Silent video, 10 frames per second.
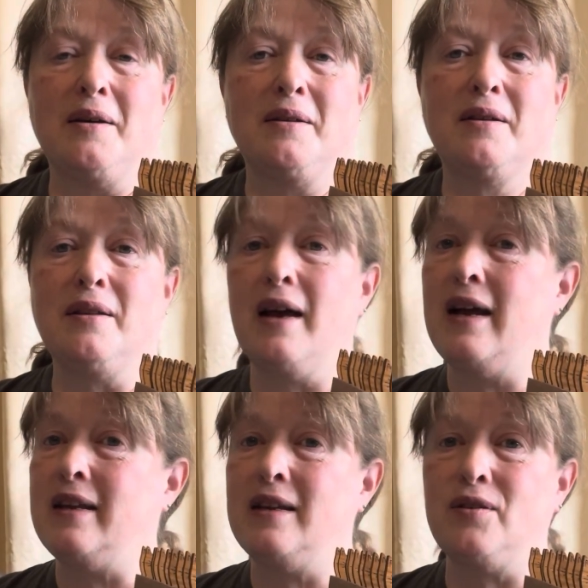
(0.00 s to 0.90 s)

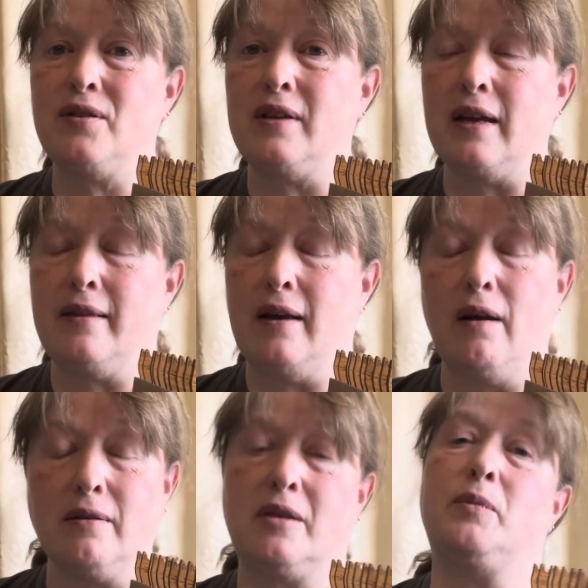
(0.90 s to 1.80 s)
Glenn is like the
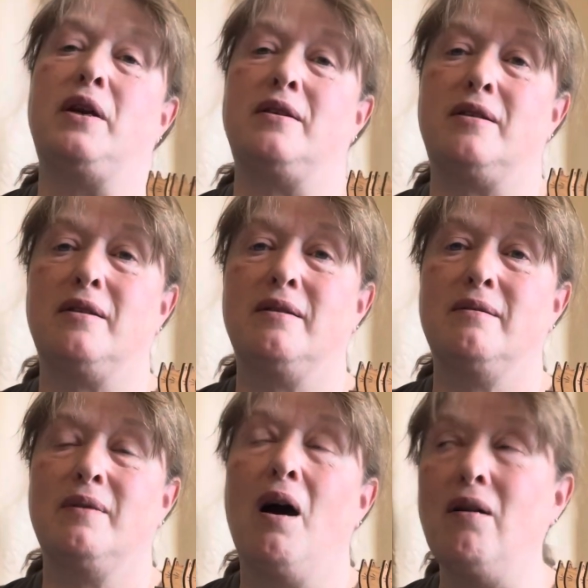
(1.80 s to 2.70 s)

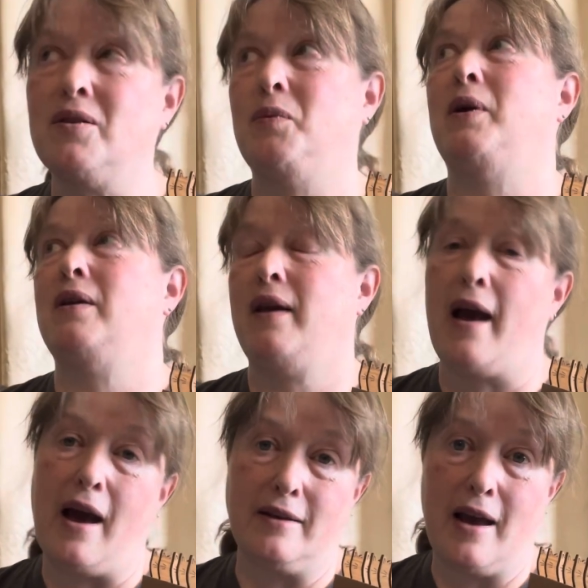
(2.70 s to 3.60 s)
ultimate
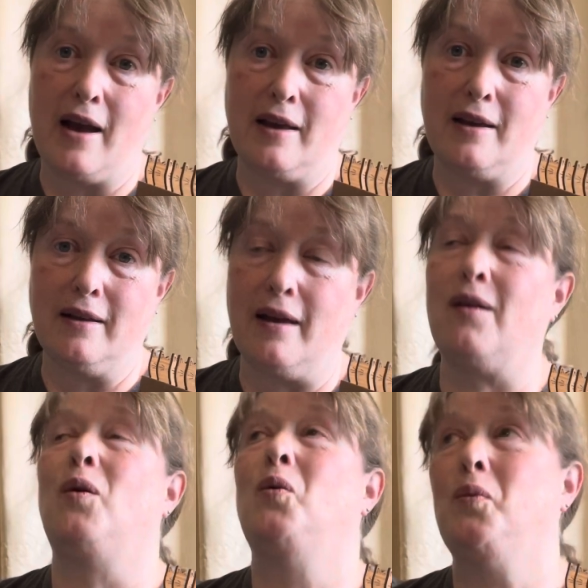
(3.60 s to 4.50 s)
cat daddy. Like,
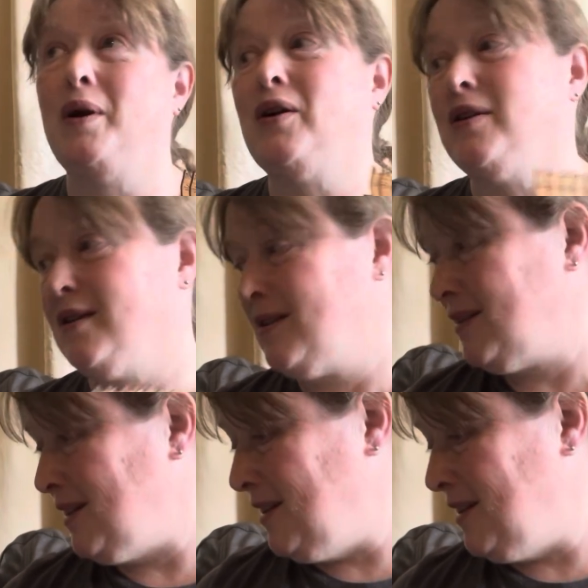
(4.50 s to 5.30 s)
oh my goodness.